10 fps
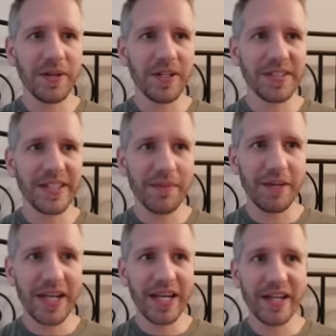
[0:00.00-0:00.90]
You can see I'm
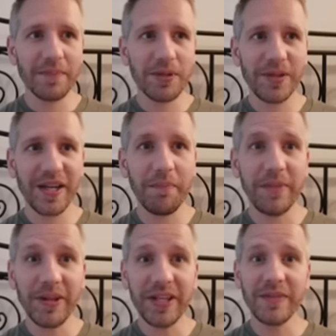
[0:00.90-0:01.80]
getting up to that
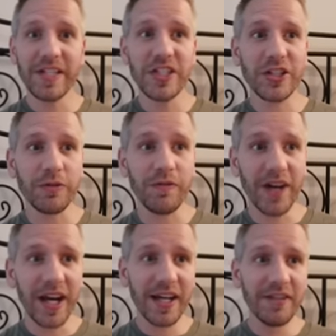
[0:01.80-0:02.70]
million of each tier
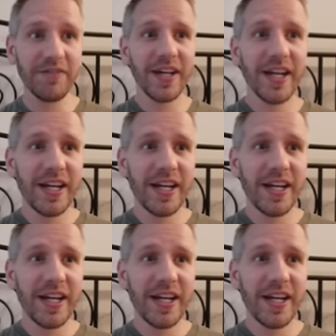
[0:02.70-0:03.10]
5.